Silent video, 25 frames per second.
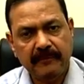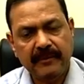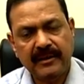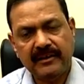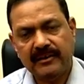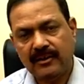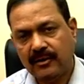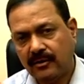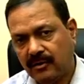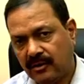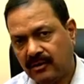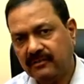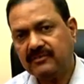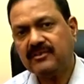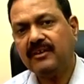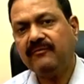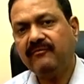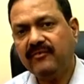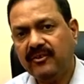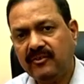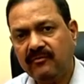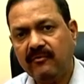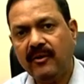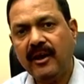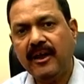be at the cost
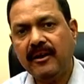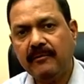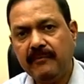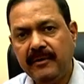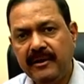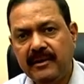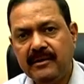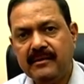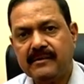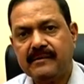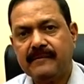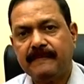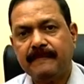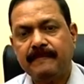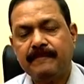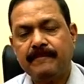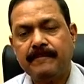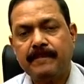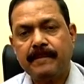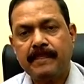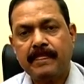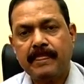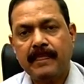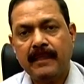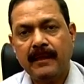of environment.
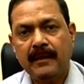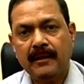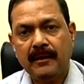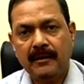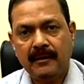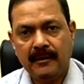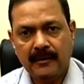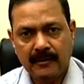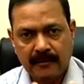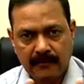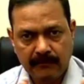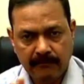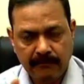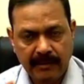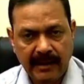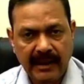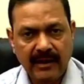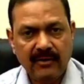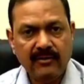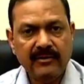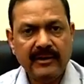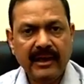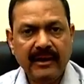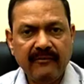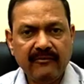
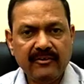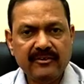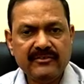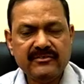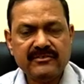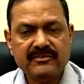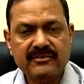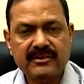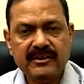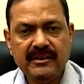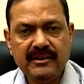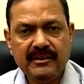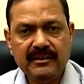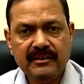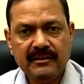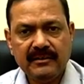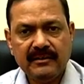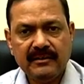Biodiversity,